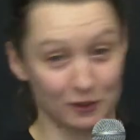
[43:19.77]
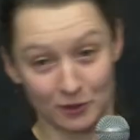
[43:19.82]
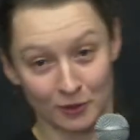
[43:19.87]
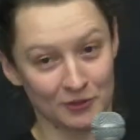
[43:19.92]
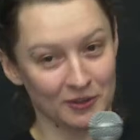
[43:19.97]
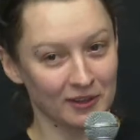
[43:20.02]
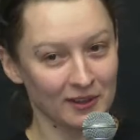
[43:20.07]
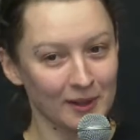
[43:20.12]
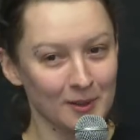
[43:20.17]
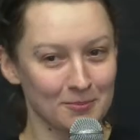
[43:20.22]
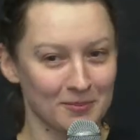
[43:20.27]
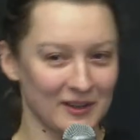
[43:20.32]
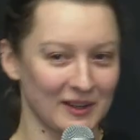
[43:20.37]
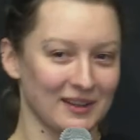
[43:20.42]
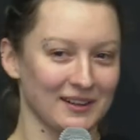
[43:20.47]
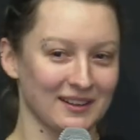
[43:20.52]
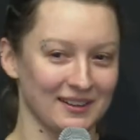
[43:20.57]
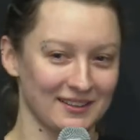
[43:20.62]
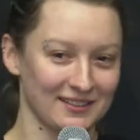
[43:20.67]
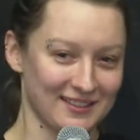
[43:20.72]
close it all up
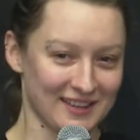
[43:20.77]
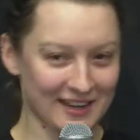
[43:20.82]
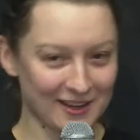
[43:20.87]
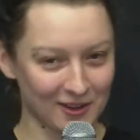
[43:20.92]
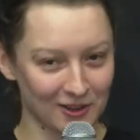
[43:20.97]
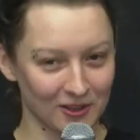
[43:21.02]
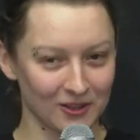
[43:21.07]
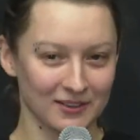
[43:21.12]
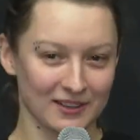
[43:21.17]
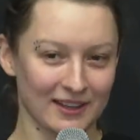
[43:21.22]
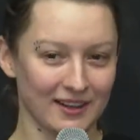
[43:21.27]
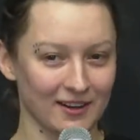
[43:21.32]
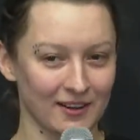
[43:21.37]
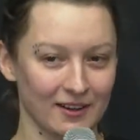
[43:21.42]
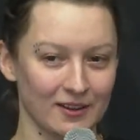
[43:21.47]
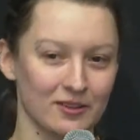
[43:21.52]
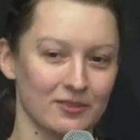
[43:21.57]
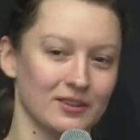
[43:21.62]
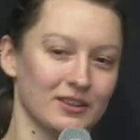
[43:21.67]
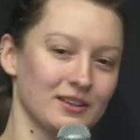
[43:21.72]
and take all the air
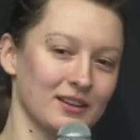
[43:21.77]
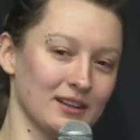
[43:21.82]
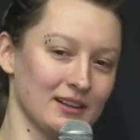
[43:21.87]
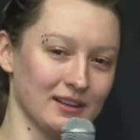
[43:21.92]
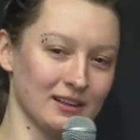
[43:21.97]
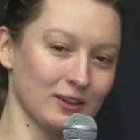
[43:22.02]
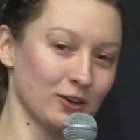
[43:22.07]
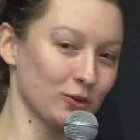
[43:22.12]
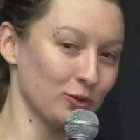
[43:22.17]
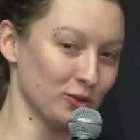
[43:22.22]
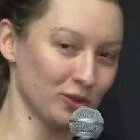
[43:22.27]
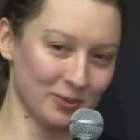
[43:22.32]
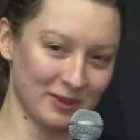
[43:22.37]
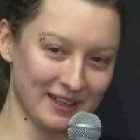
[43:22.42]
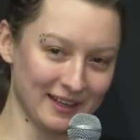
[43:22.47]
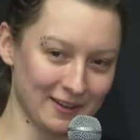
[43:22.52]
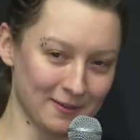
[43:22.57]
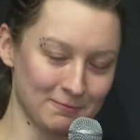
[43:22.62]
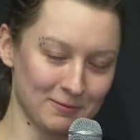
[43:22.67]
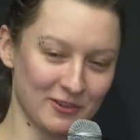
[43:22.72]
out of it and cool it way
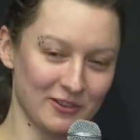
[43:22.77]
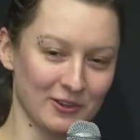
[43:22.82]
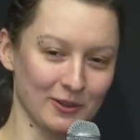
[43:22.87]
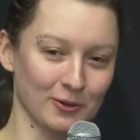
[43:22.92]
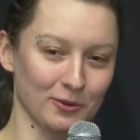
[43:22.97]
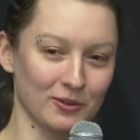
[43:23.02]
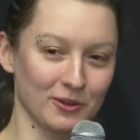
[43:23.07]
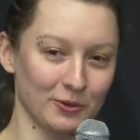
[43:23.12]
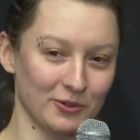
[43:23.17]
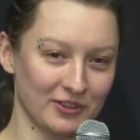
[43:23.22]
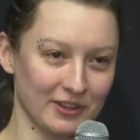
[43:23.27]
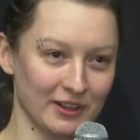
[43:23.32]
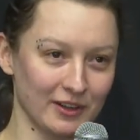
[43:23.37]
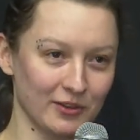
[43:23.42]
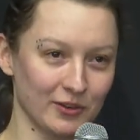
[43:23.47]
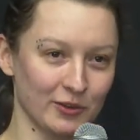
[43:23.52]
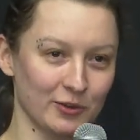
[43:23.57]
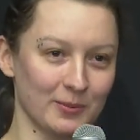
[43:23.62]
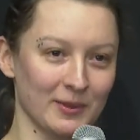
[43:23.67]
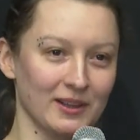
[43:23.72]
down. So those
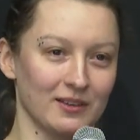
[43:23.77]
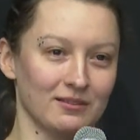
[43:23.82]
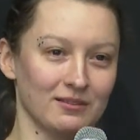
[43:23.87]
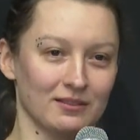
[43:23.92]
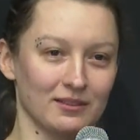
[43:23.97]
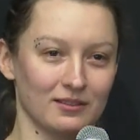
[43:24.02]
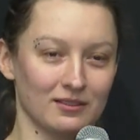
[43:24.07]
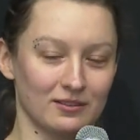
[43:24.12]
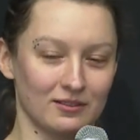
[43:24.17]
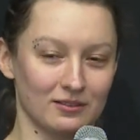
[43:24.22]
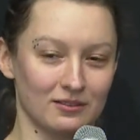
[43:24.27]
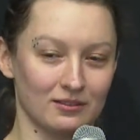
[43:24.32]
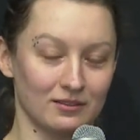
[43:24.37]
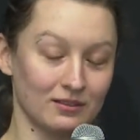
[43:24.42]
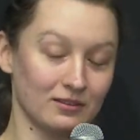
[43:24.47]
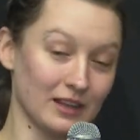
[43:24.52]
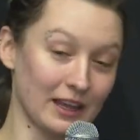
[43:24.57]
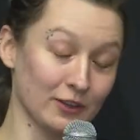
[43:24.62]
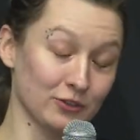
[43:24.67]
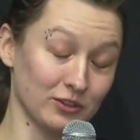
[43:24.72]
days are spent
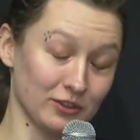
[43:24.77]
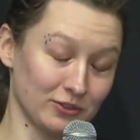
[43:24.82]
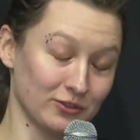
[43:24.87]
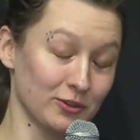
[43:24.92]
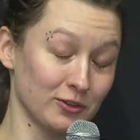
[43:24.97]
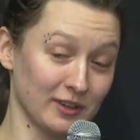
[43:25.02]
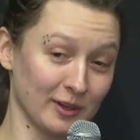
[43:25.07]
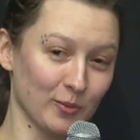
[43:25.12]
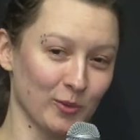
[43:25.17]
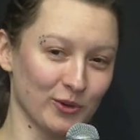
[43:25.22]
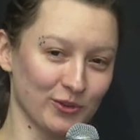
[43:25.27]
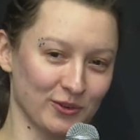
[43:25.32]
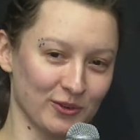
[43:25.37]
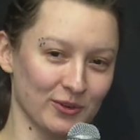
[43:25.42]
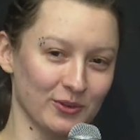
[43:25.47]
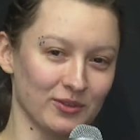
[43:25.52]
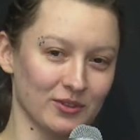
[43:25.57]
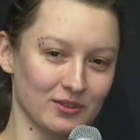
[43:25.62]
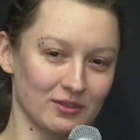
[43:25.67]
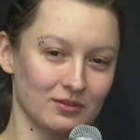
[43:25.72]
actually turning more
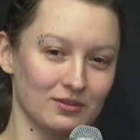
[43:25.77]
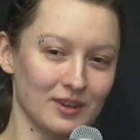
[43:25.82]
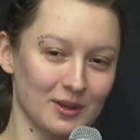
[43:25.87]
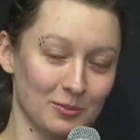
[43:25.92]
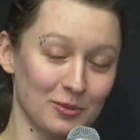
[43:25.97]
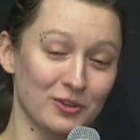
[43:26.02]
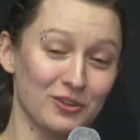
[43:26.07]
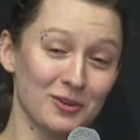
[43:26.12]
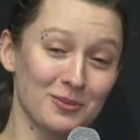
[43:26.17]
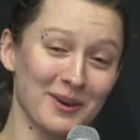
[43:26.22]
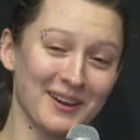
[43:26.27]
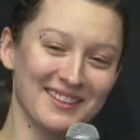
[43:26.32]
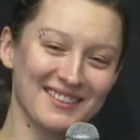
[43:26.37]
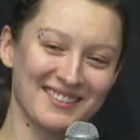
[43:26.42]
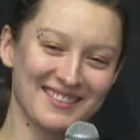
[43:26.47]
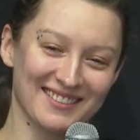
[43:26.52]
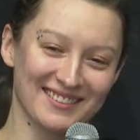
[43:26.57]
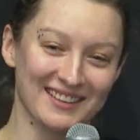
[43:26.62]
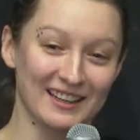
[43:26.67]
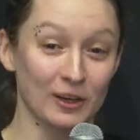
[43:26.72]
screws and pushing
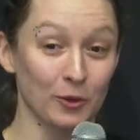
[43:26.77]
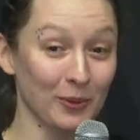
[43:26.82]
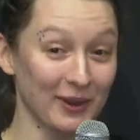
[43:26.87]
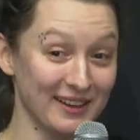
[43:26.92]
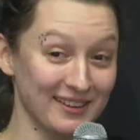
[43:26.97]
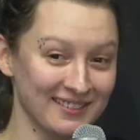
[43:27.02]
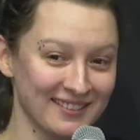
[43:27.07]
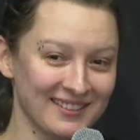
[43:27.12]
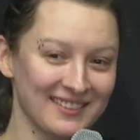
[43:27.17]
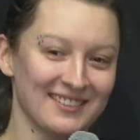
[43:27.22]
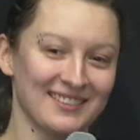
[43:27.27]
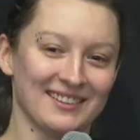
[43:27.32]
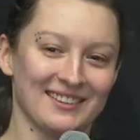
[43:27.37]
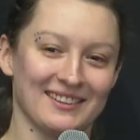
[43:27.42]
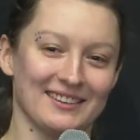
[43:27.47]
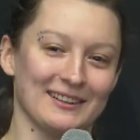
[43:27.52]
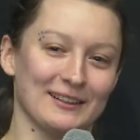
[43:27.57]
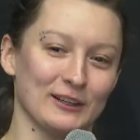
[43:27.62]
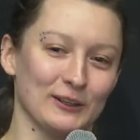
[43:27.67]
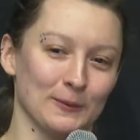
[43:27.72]
buttons. And then I wait,
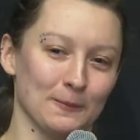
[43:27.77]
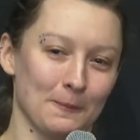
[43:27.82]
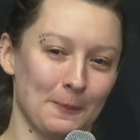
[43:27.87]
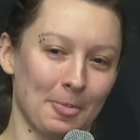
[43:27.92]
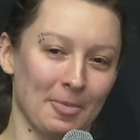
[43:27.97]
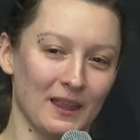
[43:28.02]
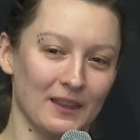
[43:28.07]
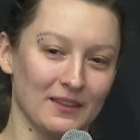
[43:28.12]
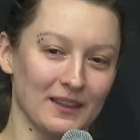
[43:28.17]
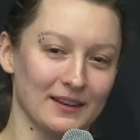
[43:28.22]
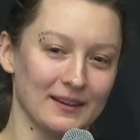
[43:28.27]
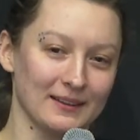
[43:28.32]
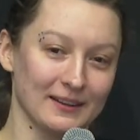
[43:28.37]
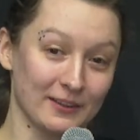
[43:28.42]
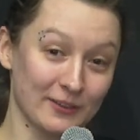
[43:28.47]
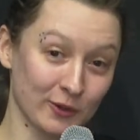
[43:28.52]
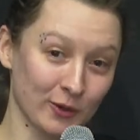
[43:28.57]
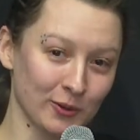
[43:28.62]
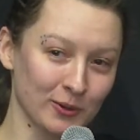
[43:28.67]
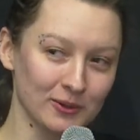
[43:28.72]
and then
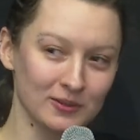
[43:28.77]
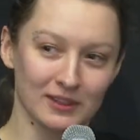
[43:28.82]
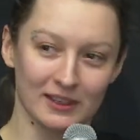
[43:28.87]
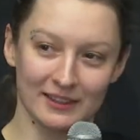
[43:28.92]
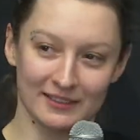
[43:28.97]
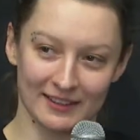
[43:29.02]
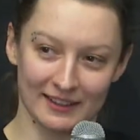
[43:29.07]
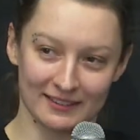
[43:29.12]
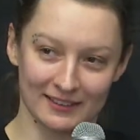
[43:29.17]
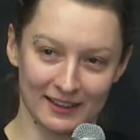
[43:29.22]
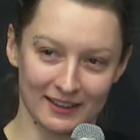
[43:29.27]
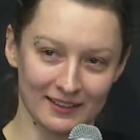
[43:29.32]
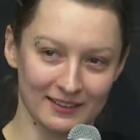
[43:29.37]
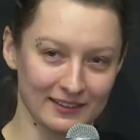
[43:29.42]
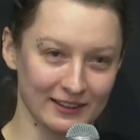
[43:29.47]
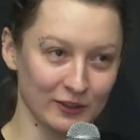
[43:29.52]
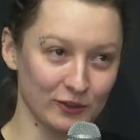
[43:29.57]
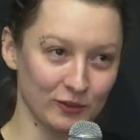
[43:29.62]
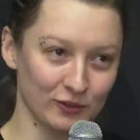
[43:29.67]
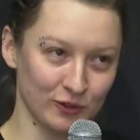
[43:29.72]
it's cold, and I take data
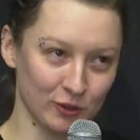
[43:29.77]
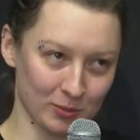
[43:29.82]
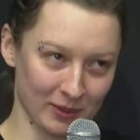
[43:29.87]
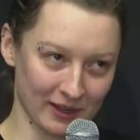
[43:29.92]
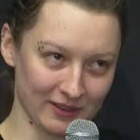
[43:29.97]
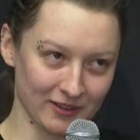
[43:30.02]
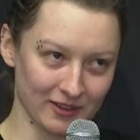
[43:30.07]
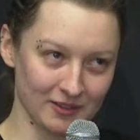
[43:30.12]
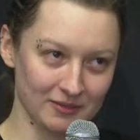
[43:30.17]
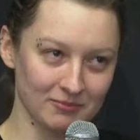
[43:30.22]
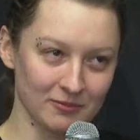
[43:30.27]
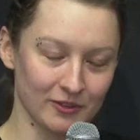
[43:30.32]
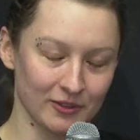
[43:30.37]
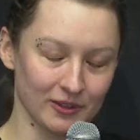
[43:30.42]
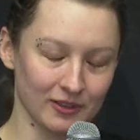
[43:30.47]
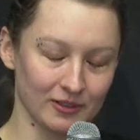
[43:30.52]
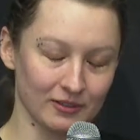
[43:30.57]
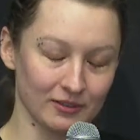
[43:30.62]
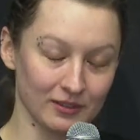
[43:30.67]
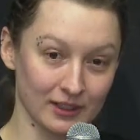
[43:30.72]
and I do Python
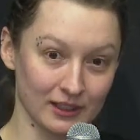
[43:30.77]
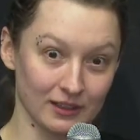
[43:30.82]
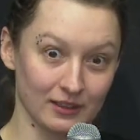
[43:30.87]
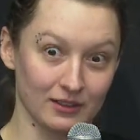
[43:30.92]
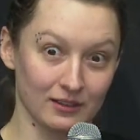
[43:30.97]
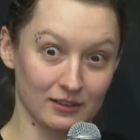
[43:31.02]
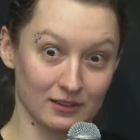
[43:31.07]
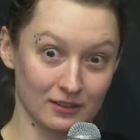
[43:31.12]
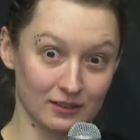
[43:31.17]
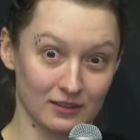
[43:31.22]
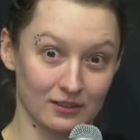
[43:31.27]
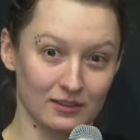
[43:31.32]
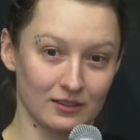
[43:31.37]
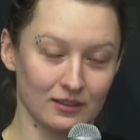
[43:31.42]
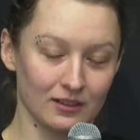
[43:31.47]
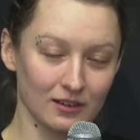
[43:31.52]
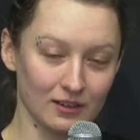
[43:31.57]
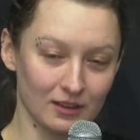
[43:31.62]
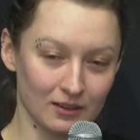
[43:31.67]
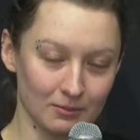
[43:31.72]
for like
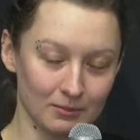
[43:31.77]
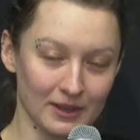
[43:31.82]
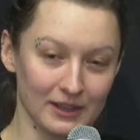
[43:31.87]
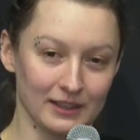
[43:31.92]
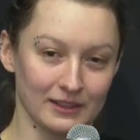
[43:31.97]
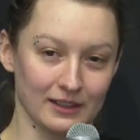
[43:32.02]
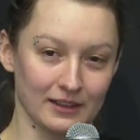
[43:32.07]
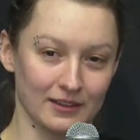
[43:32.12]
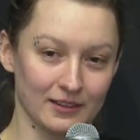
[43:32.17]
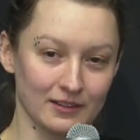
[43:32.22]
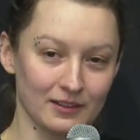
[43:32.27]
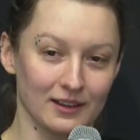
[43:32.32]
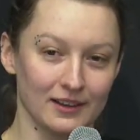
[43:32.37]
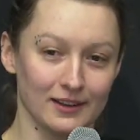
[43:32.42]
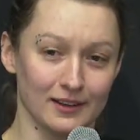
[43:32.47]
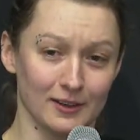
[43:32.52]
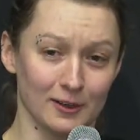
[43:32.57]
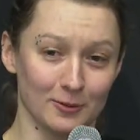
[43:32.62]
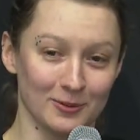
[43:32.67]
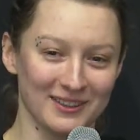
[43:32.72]
many days.
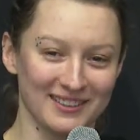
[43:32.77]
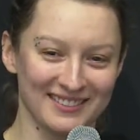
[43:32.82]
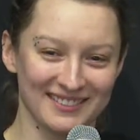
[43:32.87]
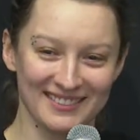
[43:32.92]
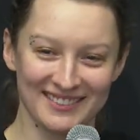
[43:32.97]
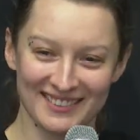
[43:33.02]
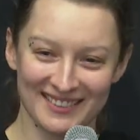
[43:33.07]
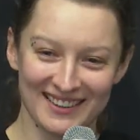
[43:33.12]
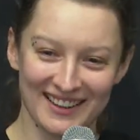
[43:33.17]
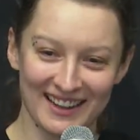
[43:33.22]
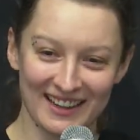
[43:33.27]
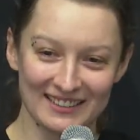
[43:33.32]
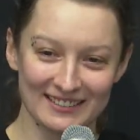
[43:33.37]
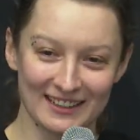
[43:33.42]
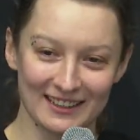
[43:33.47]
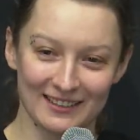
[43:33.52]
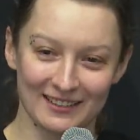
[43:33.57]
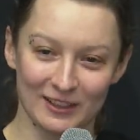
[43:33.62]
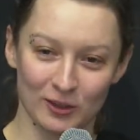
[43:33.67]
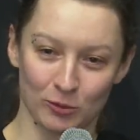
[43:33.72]
And
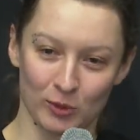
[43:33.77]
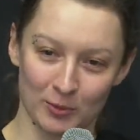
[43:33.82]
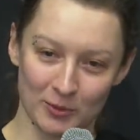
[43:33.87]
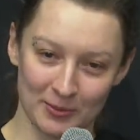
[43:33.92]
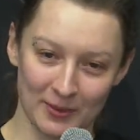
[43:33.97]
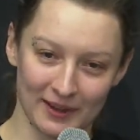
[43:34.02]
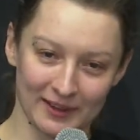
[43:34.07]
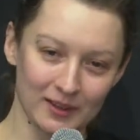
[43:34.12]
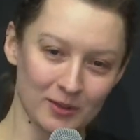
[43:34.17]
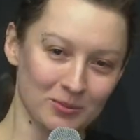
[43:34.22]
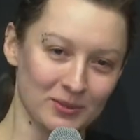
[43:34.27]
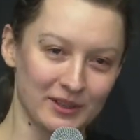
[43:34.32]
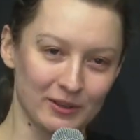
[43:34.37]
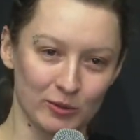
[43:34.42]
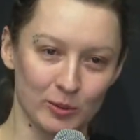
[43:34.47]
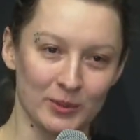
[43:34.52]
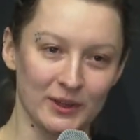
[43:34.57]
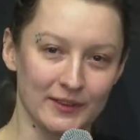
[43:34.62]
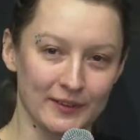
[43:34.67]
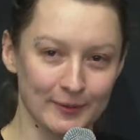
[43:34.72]
then it warms back up and it
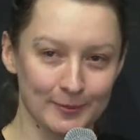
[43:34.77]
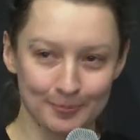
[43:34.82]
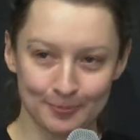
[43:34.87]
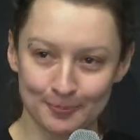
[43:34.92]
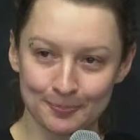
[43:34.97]
repeats.